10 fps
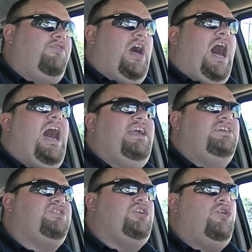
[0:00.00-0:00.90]
the
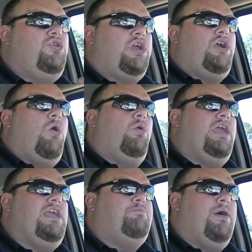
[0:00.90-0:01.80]
highest SEER you can go on a
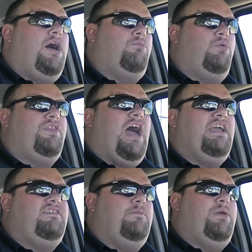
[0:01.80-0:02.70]
heat pump with
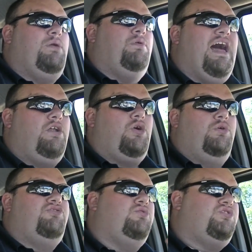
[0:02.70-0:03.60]
ICP without
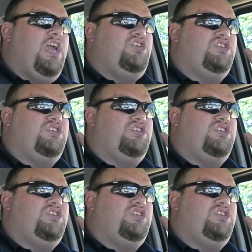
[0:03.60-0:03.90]
going two-stage